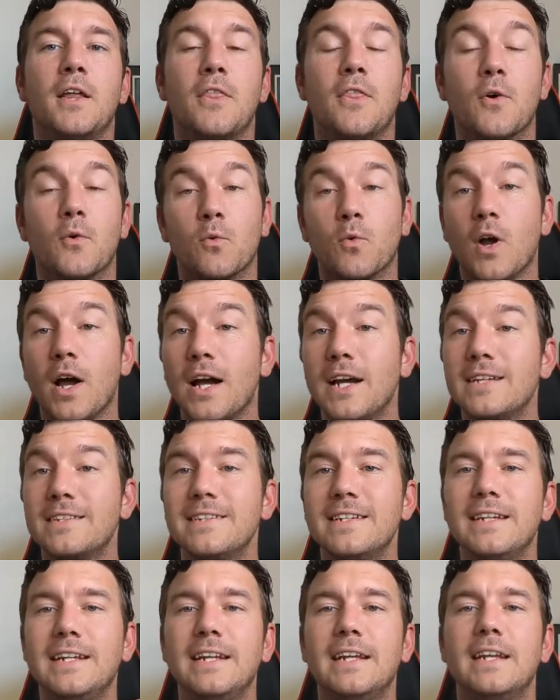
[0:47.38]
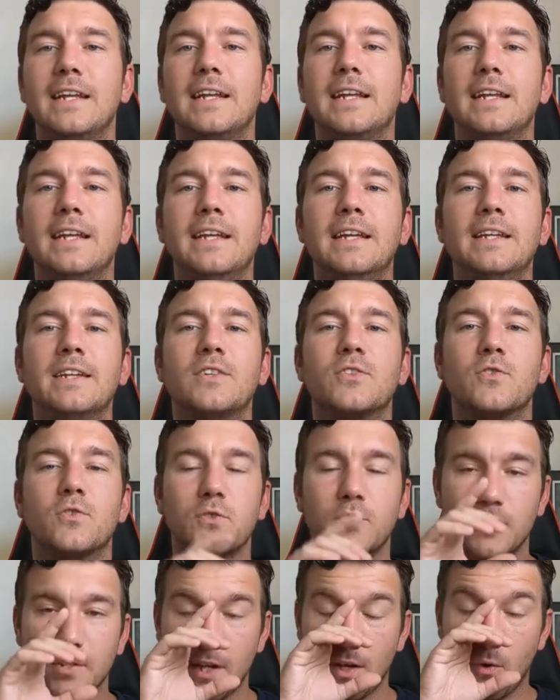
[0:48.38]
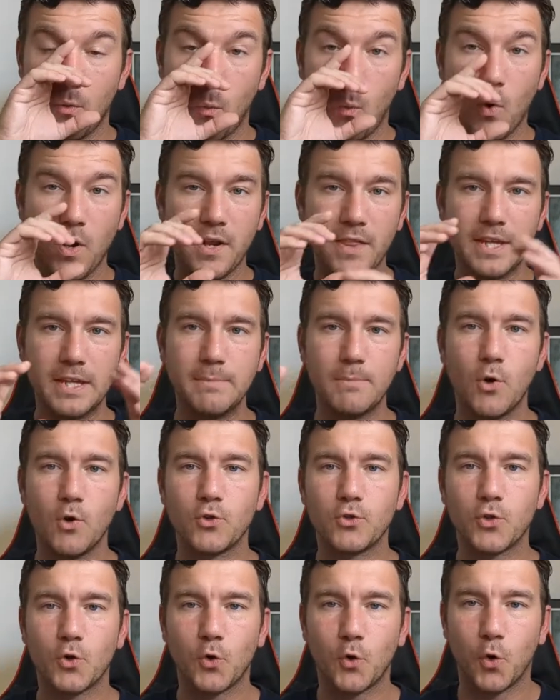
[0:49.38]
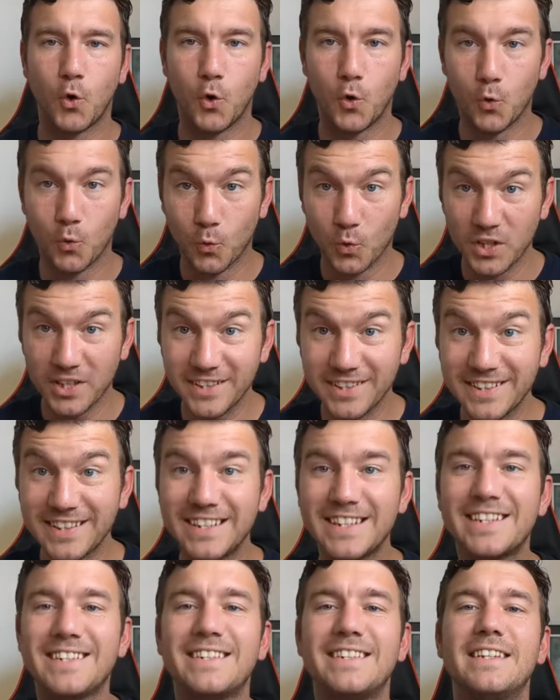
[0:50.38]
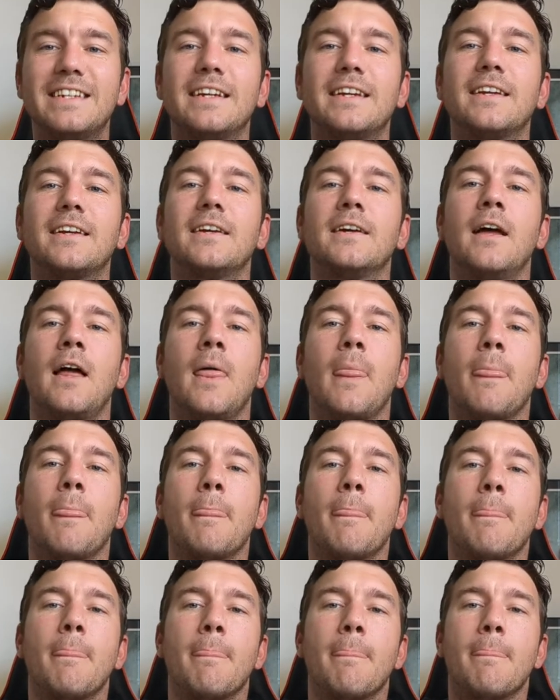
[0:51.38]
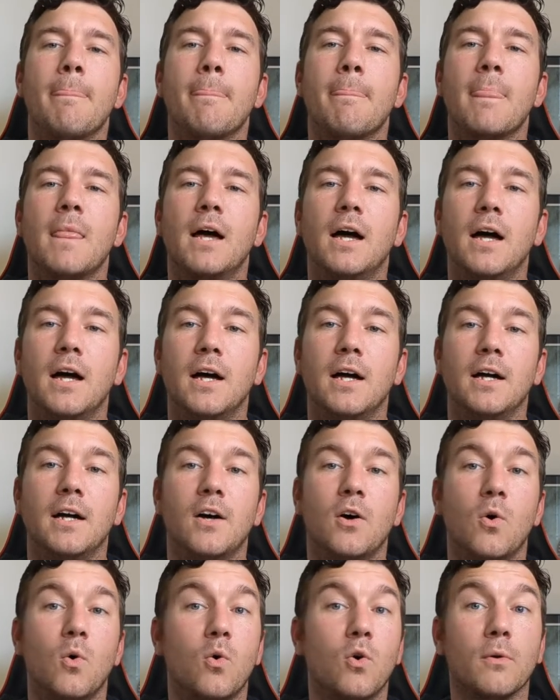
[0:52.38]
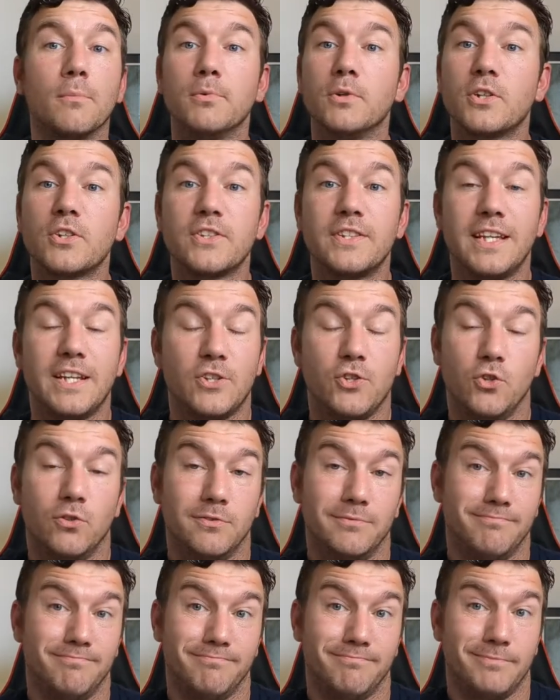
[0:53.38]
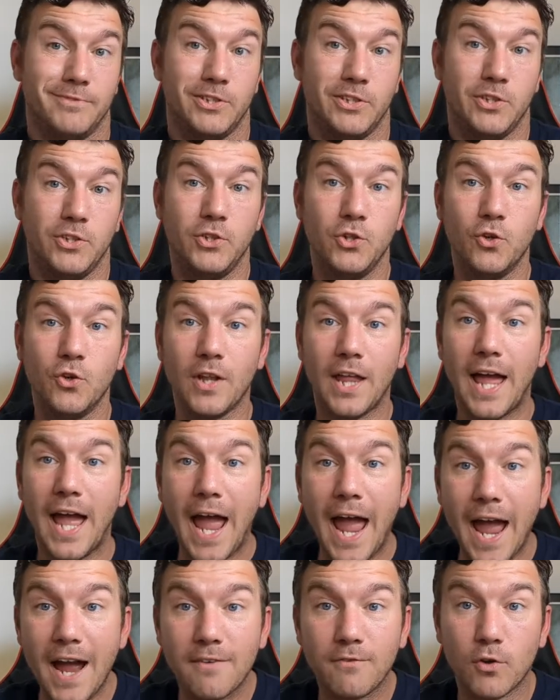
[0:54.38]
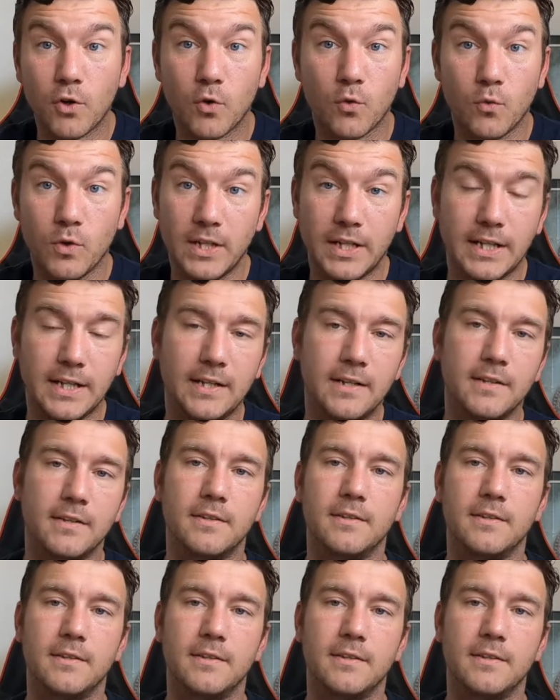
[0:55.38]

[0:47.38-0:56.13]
Rising is one of the most realistic horror books that you'll ever read.